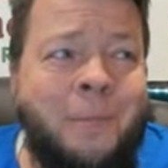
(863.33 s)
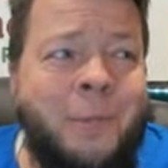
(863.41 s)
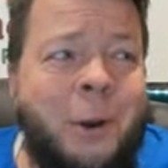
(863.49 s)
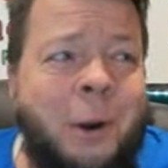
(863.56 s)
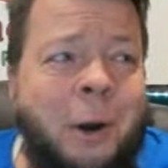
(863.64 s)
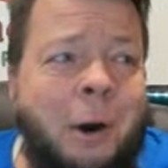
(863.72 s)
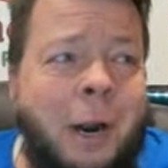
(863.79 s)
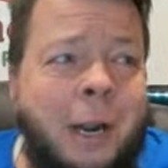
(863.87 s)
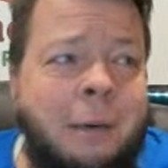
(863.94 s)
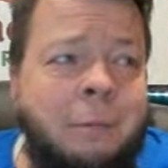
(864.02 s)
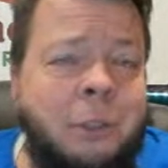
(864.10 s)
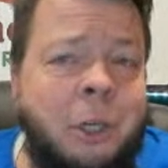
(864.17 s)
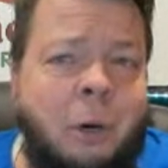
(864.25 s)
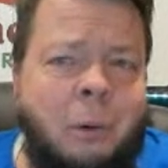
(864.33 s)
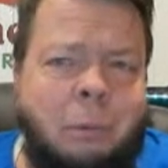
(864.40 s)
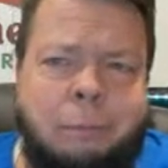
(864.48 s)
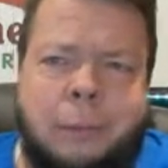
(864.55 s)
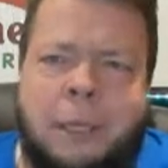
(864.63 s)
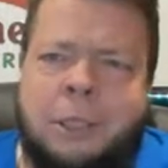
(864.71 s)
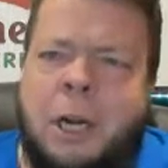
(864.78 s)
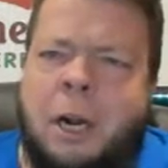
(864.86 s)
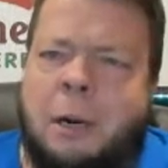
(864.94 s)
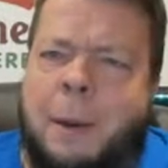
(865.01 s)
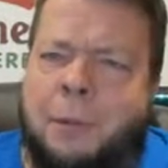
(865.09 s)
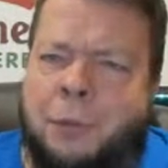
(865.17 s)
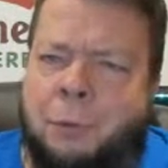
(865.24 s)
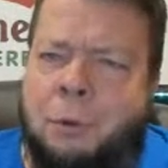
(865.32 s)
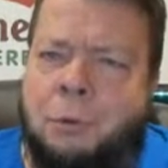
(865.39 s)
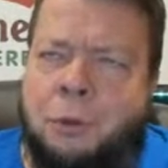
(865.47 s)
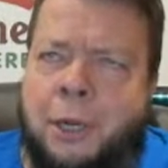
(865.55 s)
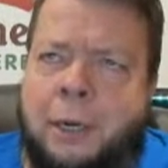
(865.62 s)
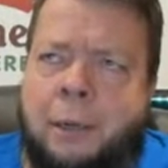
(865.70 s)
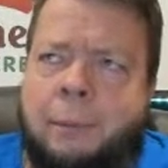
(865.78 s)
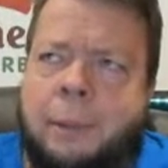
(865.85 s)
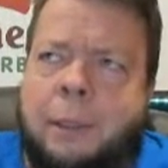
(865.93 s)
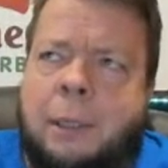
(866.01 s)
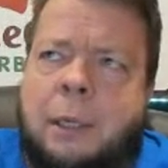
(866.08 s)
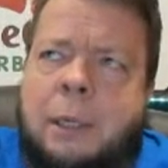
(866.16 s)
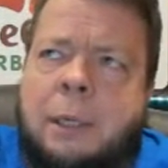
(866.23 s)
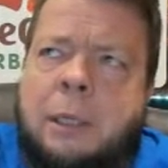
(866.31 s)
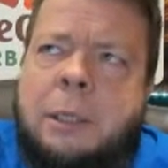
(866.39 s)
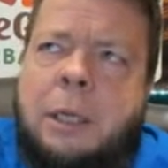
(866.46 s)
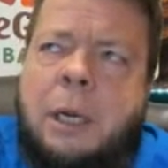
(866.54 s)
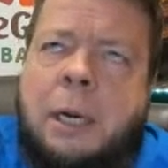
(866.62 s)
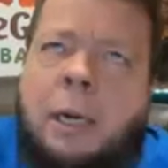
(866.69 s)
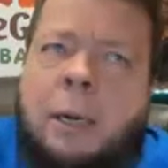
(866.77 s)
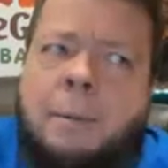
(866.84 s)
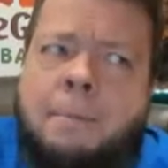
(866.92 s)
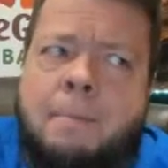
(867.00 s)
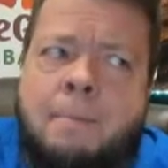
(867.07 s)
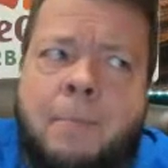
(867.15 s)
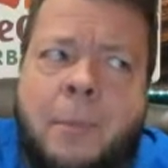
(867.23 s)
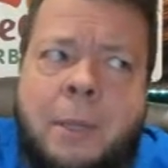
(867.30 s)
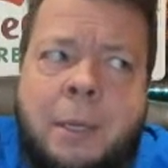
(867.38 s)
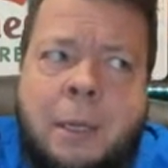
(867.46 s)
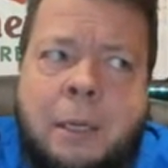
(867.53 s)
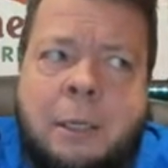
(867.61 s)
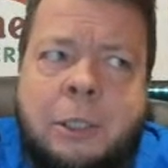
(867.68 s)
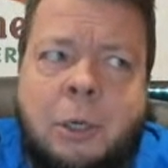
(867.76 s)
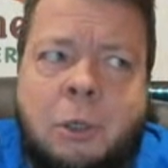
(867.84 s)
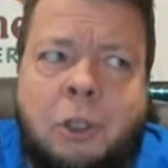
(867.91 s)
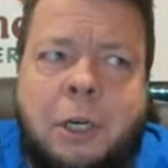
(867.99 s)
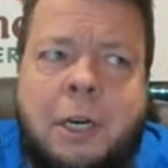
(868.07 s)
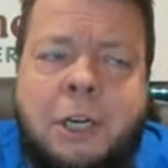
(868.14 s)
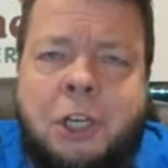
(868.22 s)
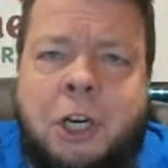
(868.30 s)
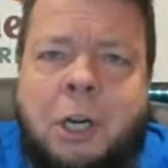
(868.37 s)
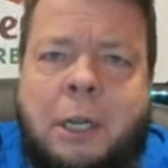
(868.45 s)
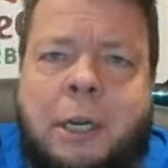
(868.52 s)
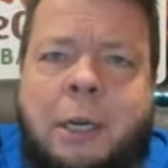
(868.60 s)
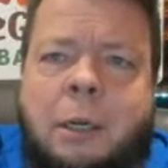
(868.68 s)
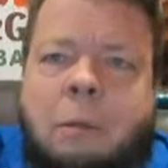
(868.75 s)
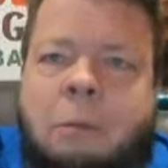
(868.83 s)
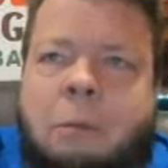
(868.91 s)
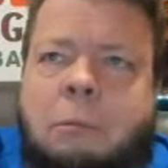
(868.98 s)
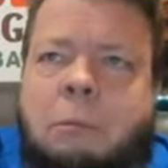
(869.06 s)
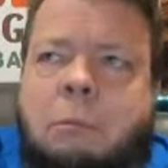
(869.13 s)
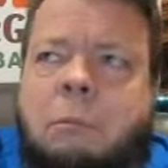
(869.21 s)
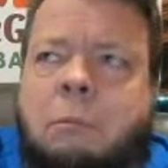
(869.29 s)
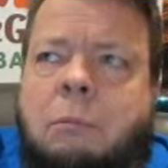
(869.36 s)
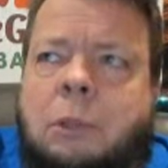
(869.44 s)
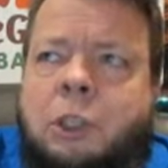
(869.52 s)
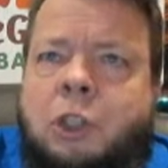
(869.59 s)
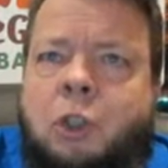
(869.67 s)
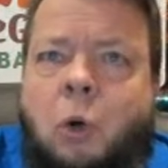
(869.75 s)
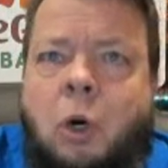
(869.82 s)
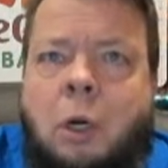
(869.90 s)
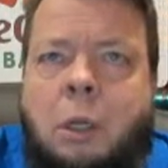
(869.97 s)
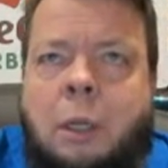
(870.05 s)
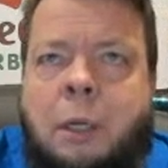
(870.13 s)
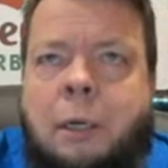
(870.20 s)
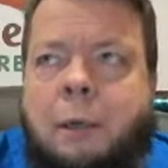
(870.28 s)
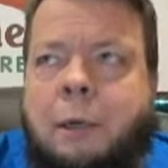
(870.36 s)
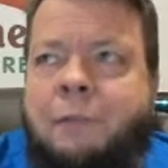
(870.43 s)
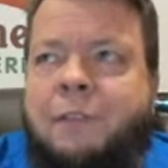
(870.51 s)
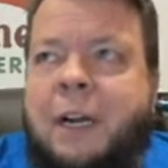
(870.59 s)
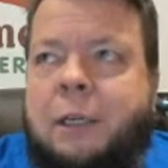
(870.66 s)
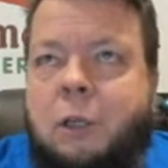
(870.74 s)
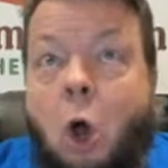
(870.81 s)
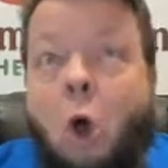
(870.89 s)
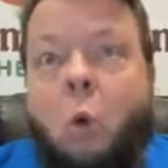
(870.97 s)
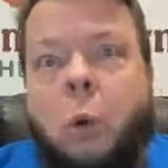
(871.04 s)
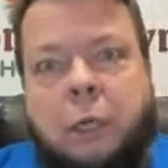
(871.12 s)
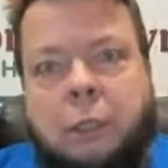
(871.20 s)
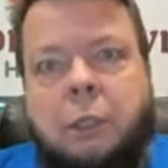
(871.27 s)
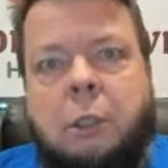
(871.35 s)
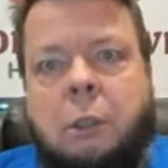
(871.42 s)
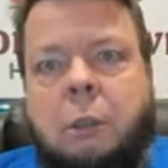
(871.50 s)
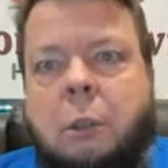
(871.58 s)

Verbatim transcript: All right, so let's talk about the root thing. Uh, so traditionally, historically, and in fact always,